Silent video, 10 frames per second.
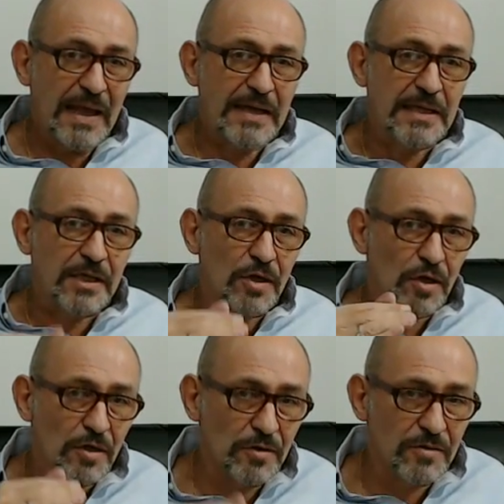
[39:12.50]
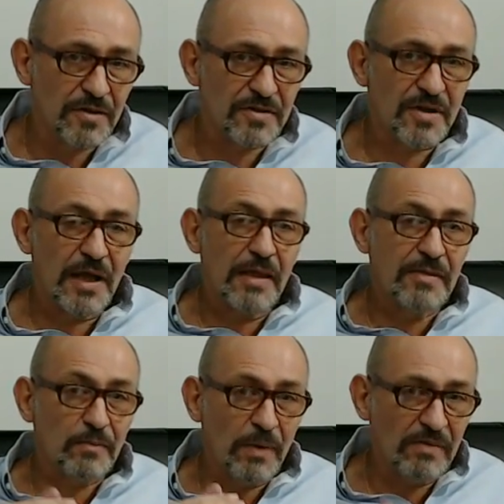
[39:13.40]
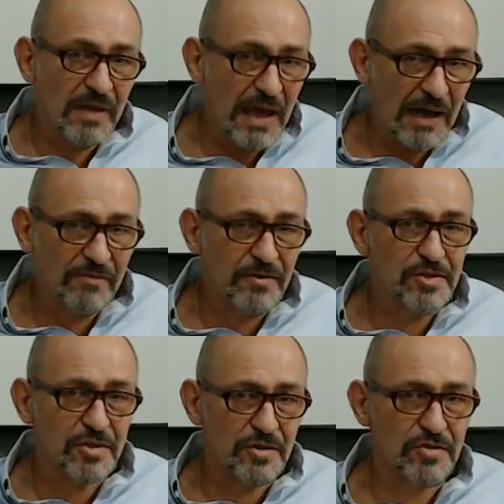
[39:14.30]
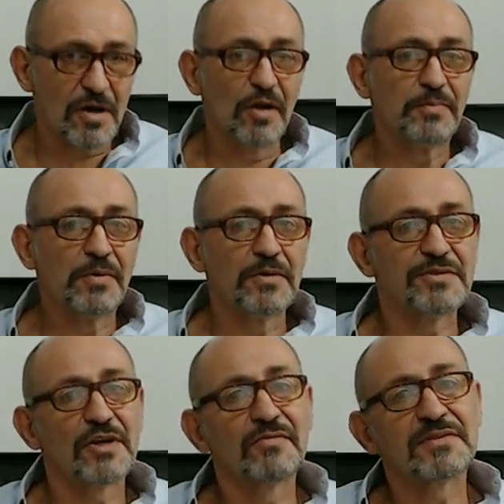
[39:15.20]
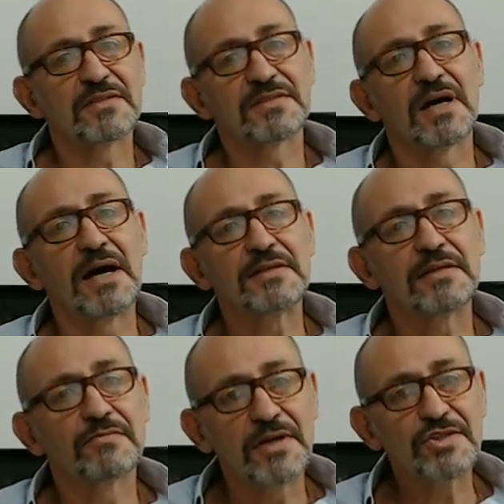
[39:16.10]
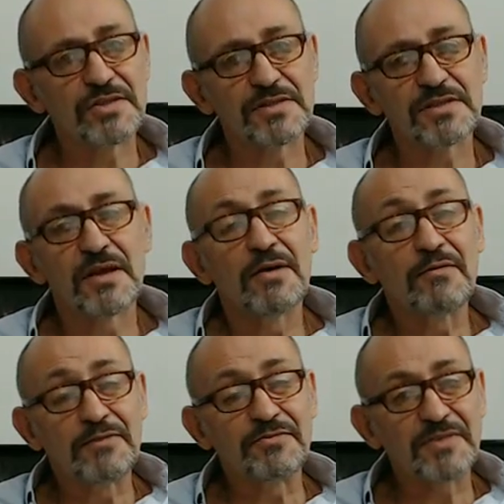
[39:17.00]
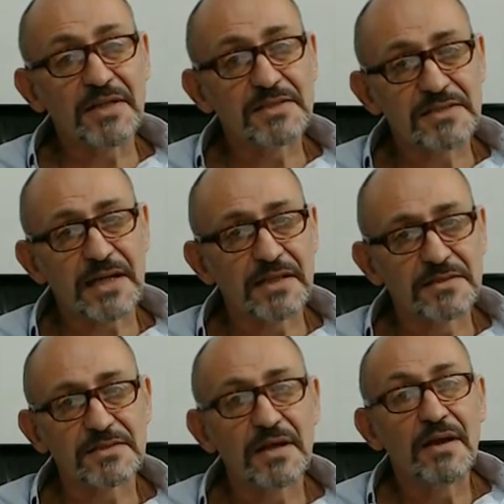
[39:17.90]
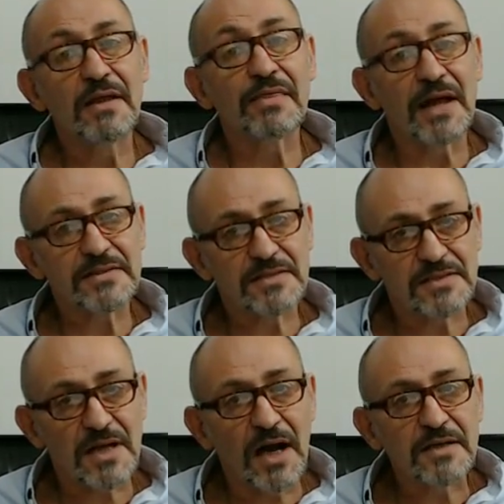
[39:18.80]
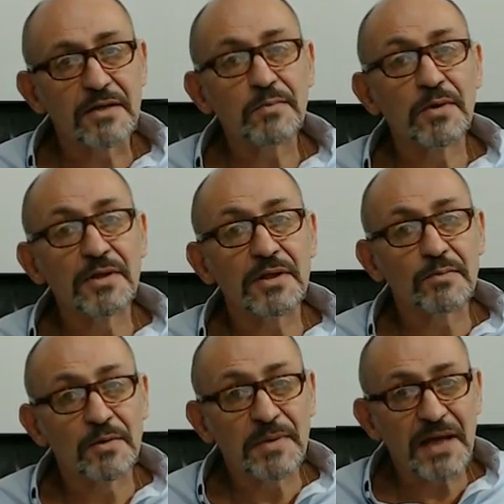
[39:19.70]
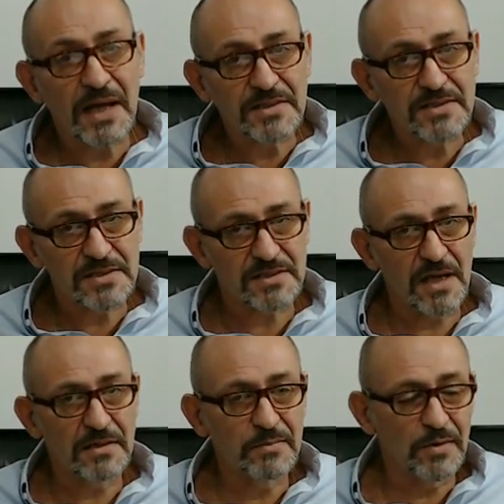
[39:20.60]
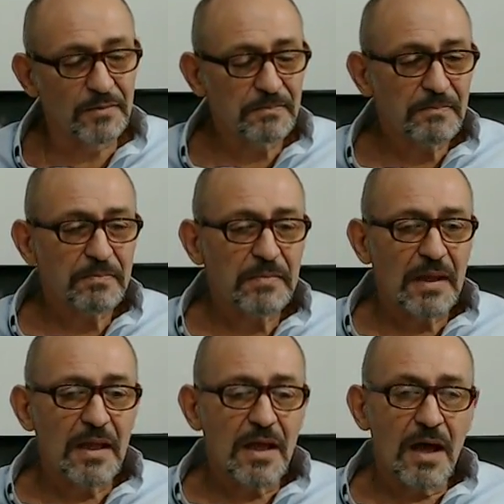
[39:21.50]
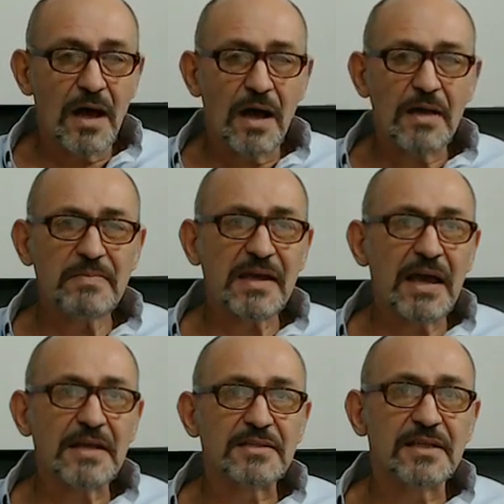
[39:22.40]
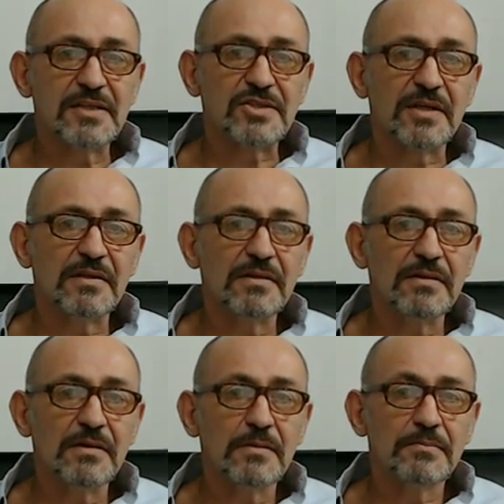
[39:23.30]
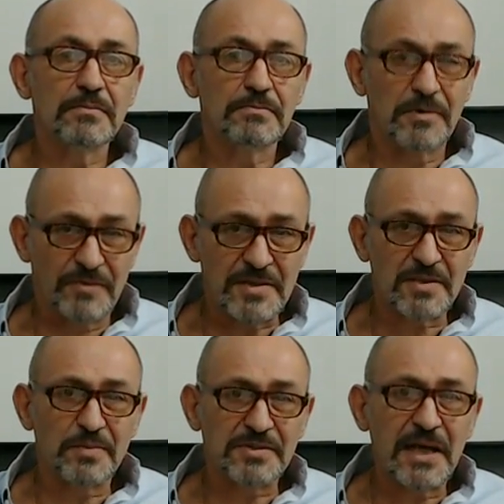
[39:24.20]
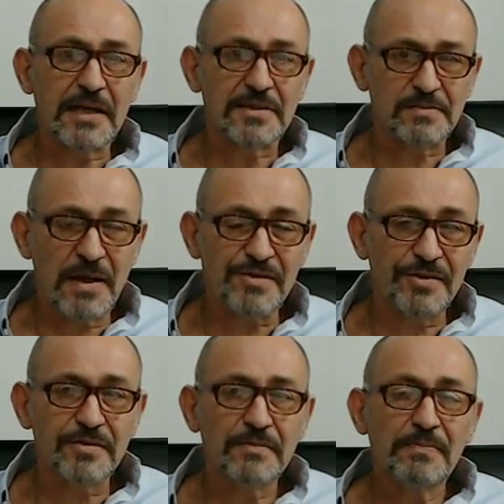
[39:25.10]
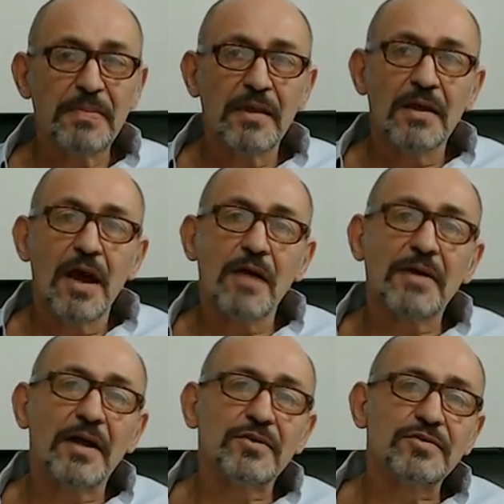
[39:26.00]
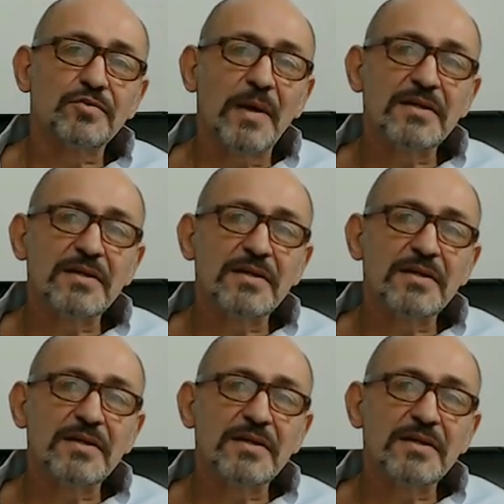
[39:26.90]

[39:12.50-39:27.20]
And he concluded that when the average control pause of a society reaches 15 seconds, that society will be unsustainable. I began teaching Professor Buteyko's method around